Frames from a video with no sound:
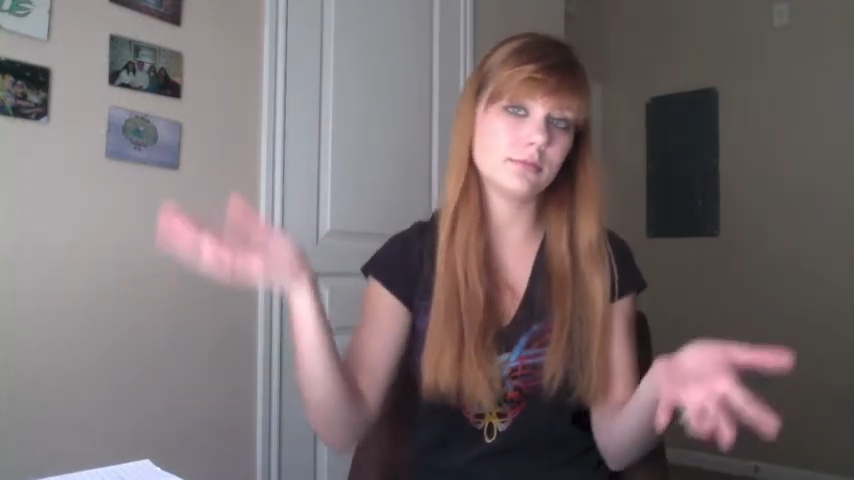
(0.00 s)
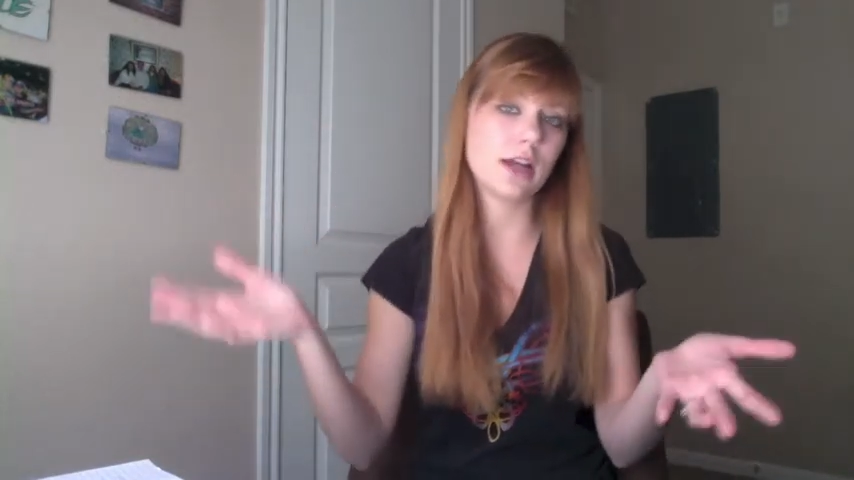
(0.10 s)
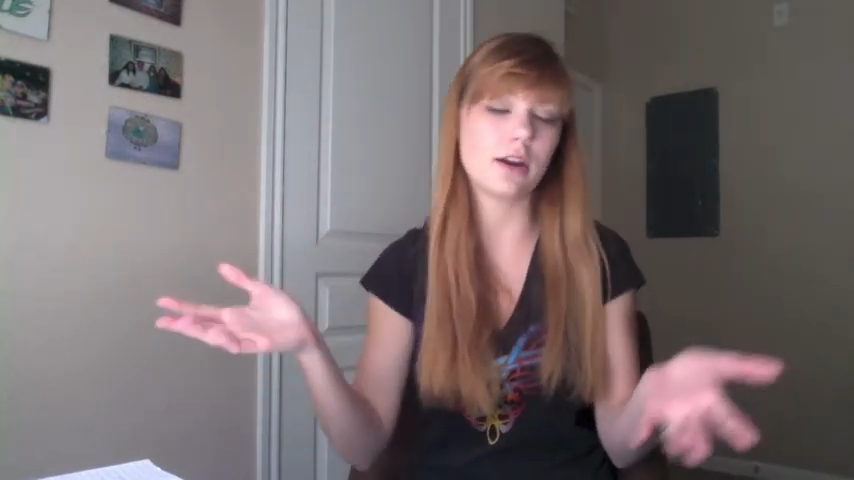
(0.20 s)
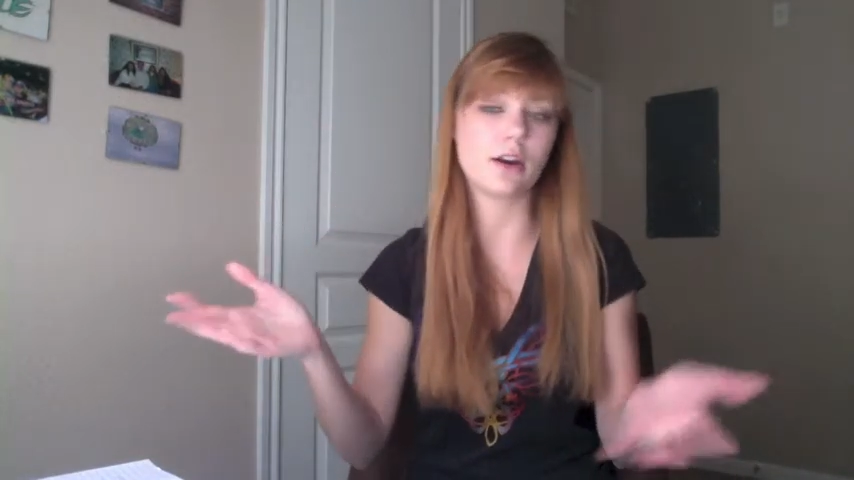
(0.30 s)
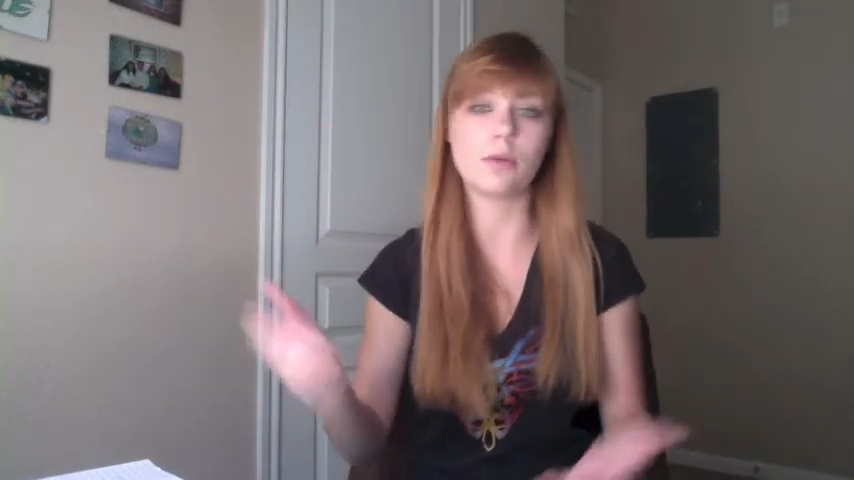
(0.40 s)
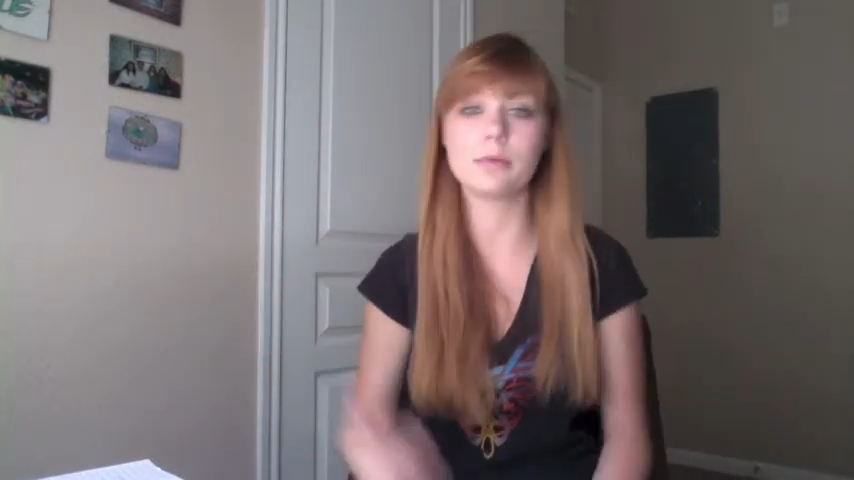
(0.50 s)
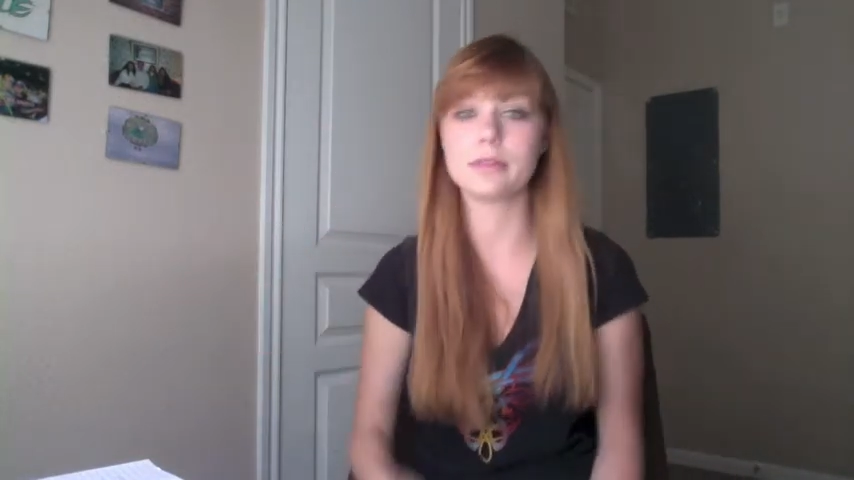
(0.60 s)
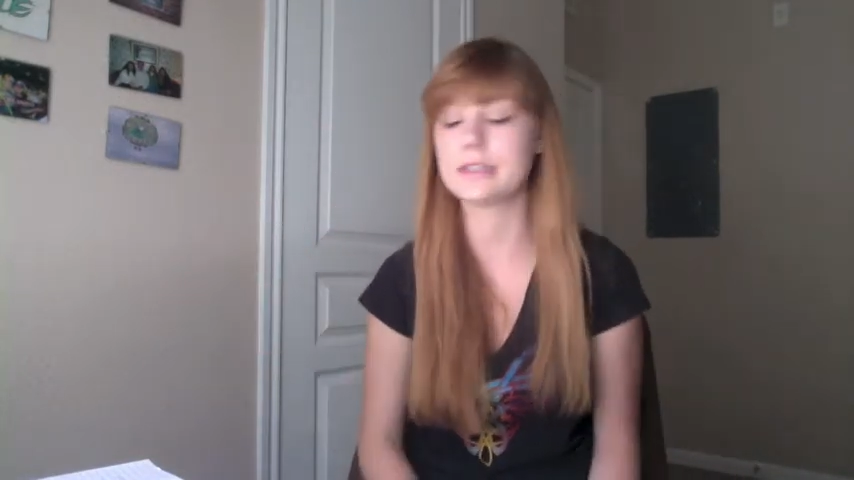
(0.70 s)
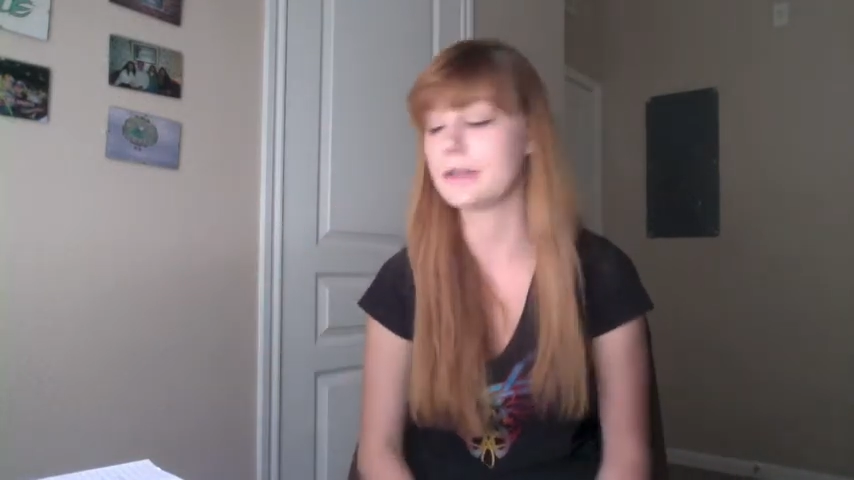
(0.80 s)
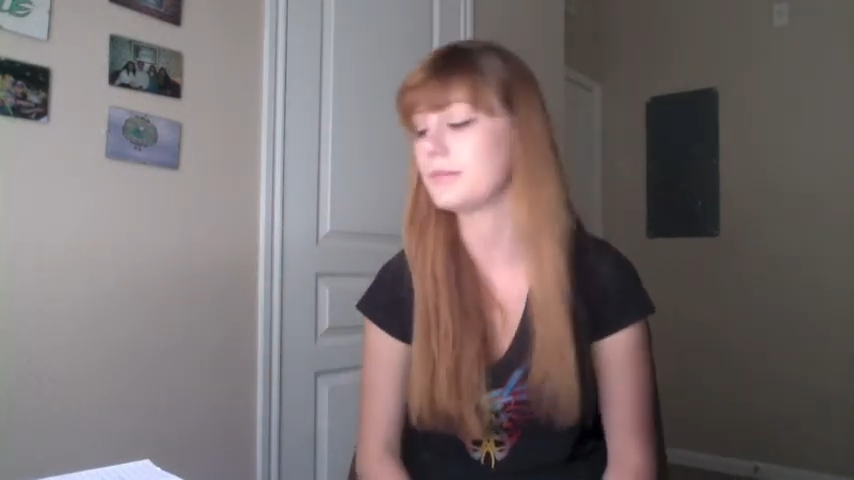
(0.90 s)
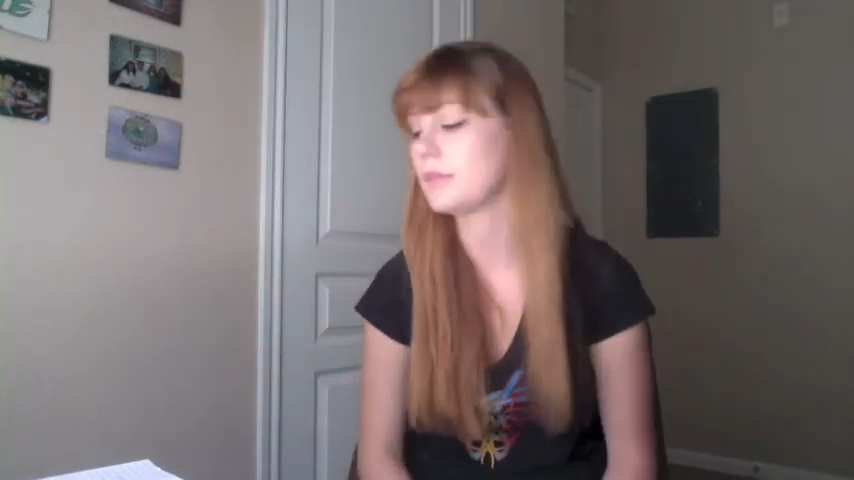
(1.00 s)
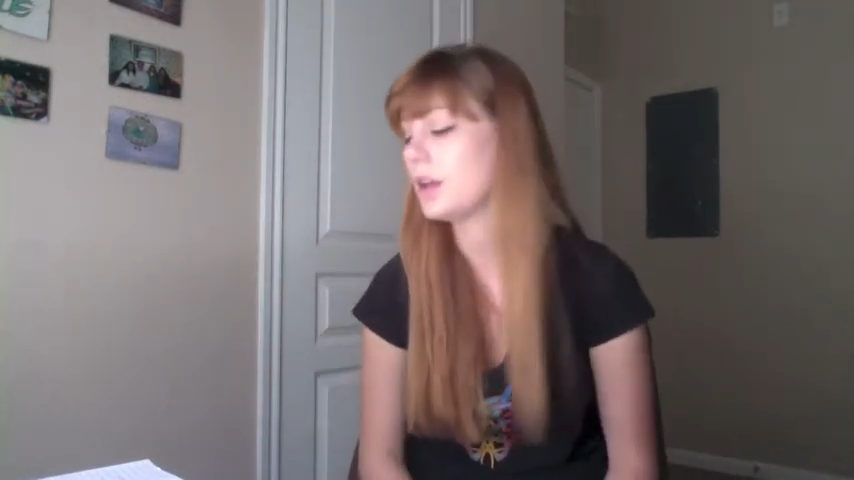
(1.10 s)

I don't know. We'll see.